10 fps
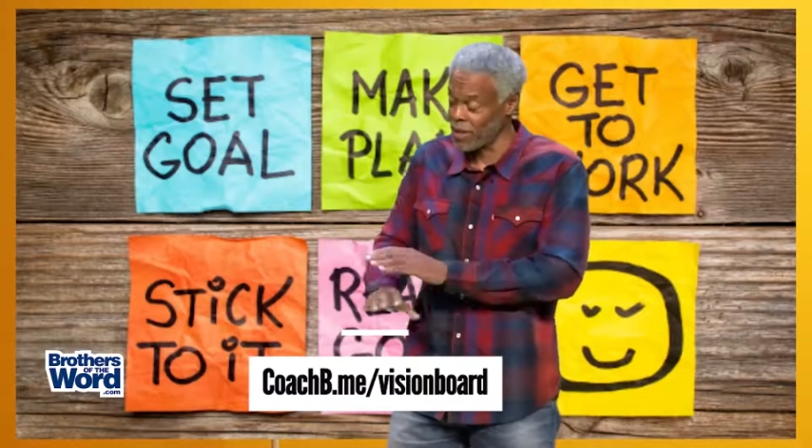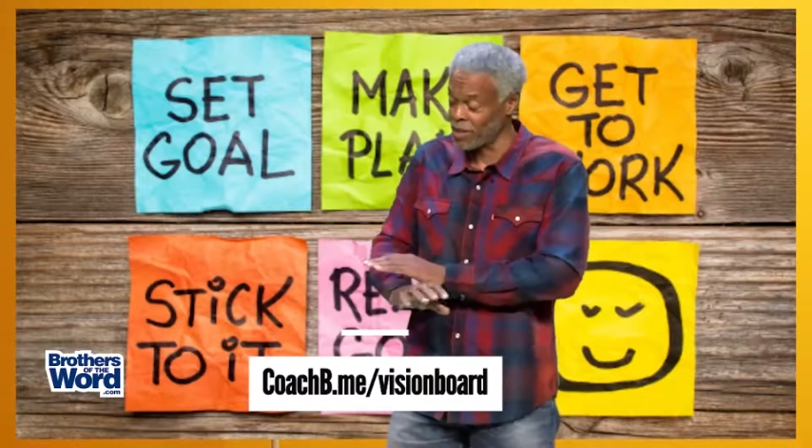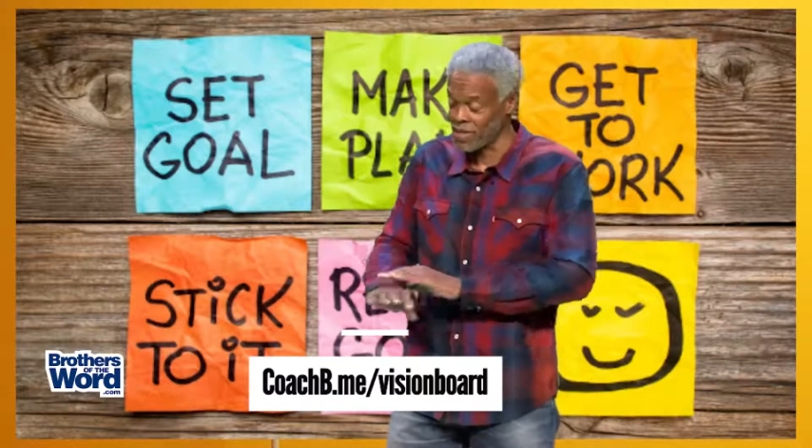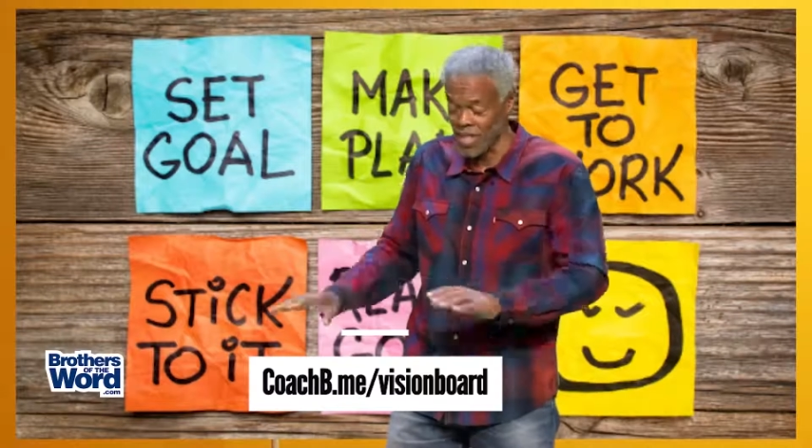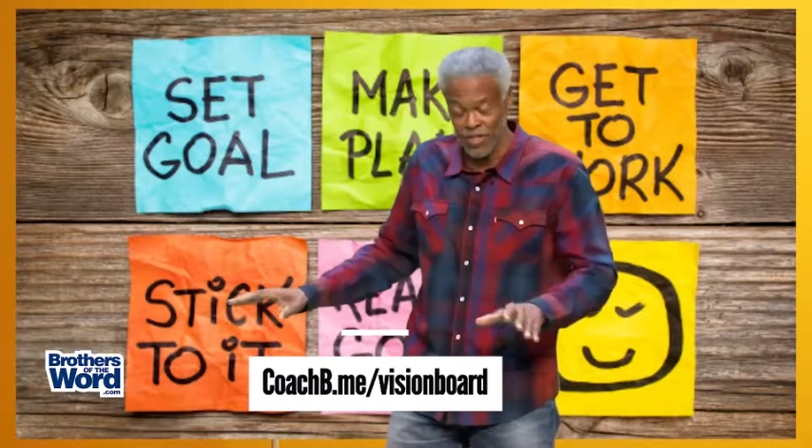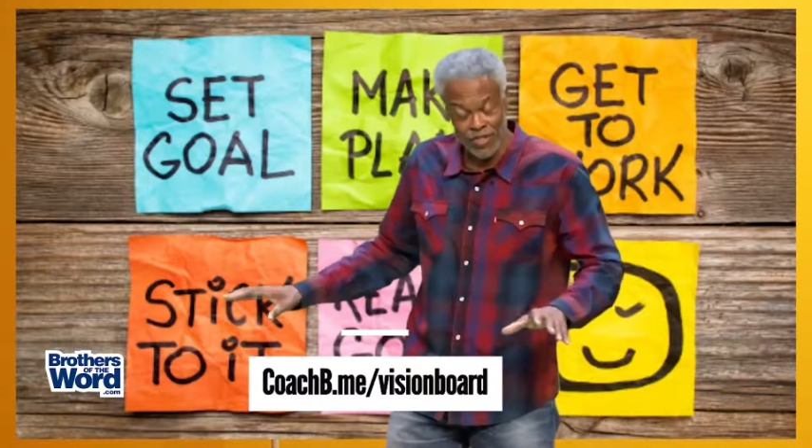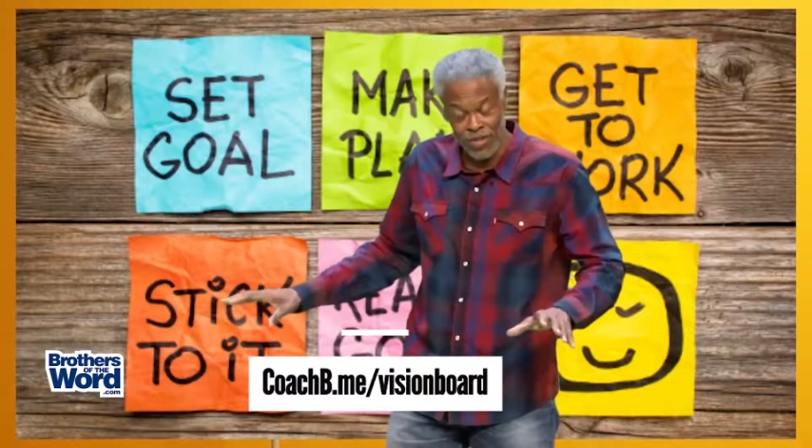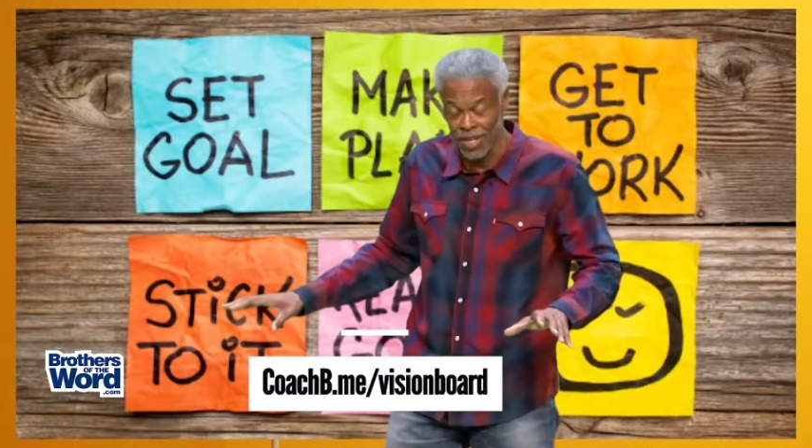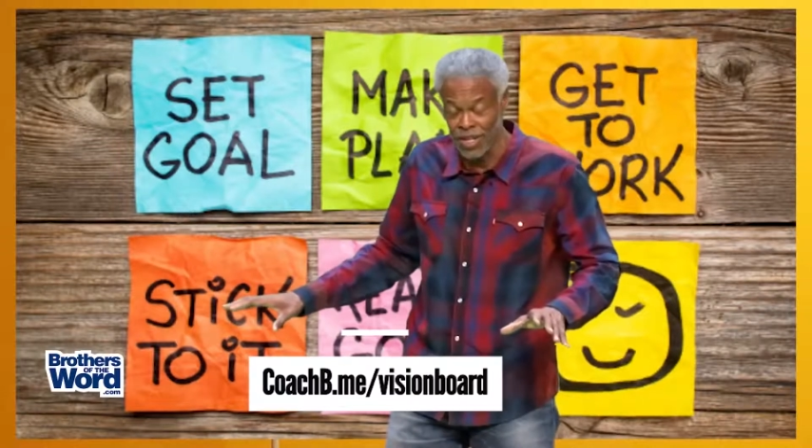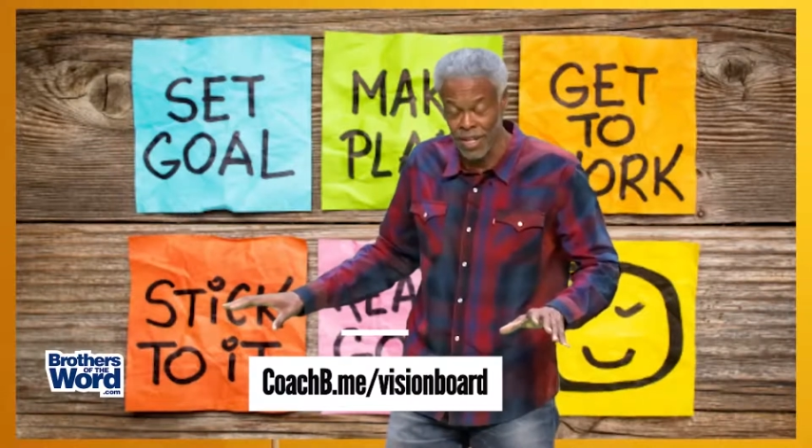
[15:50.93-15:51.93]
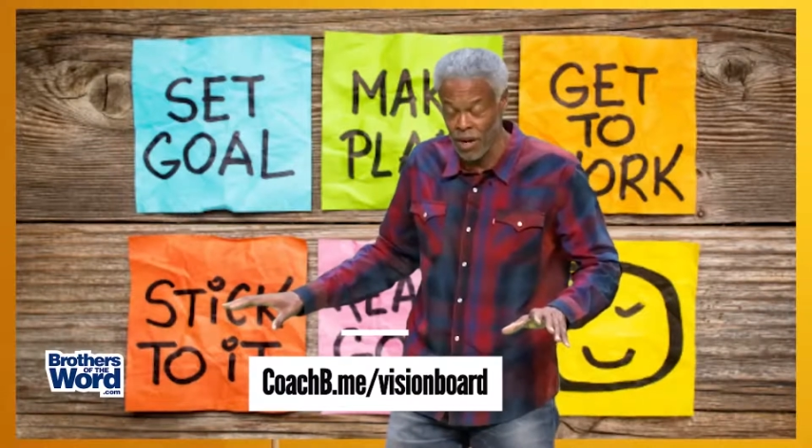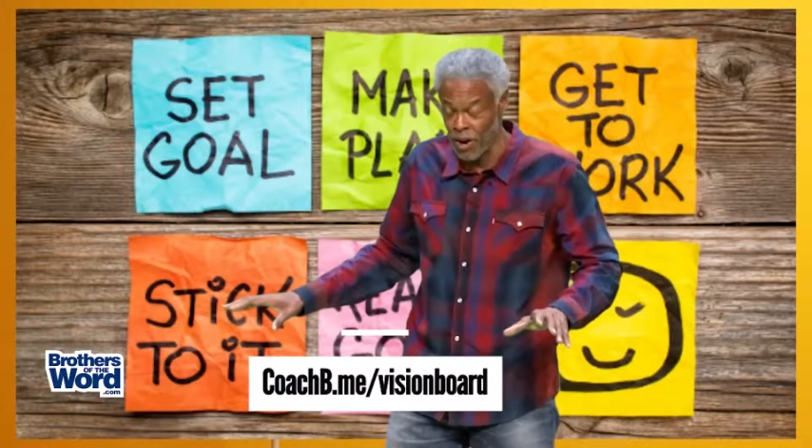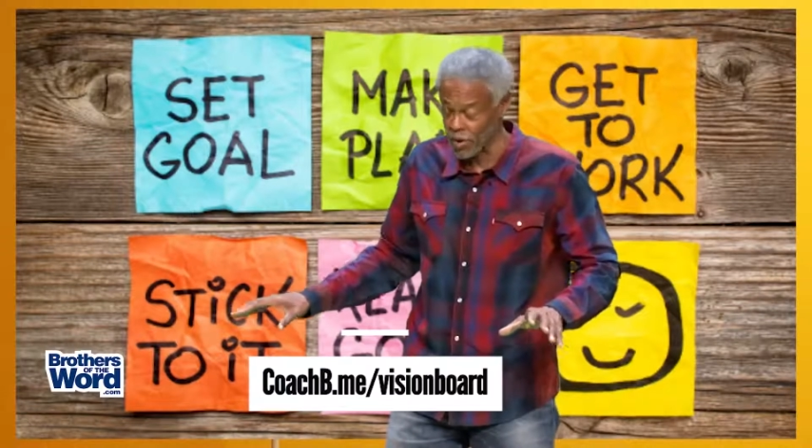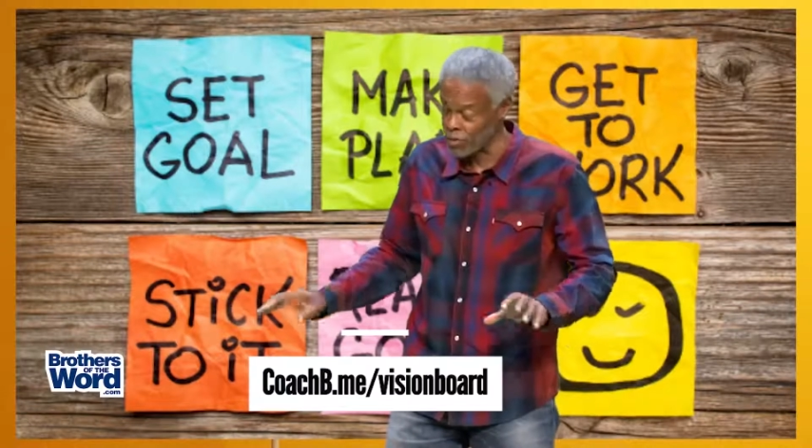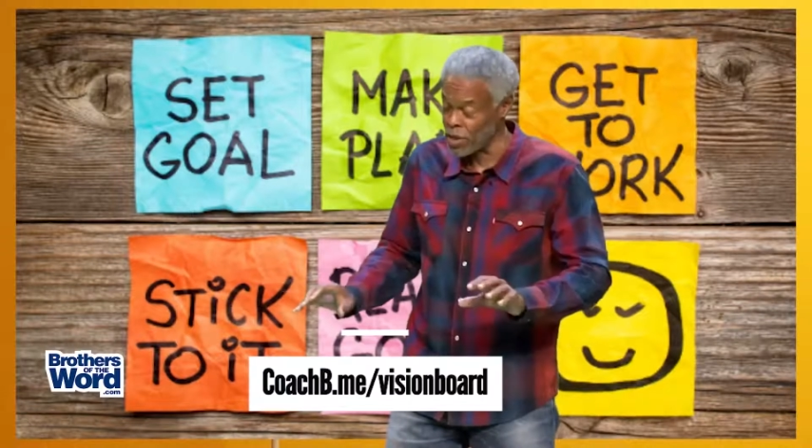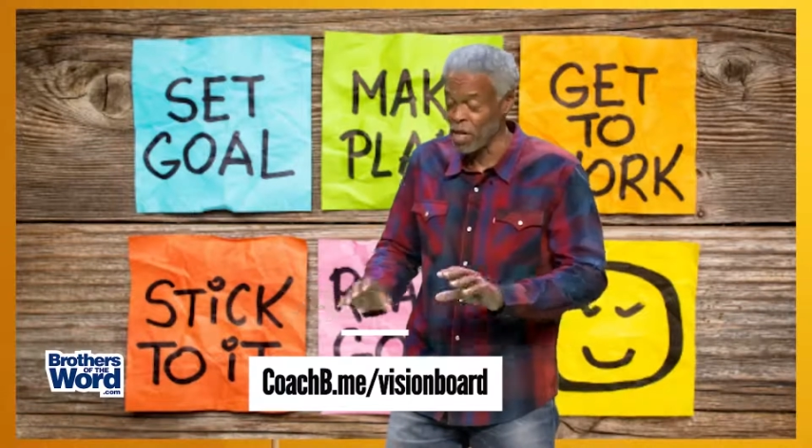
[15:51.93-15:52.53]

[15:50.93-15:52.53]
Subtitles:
It'll take you straight to that article.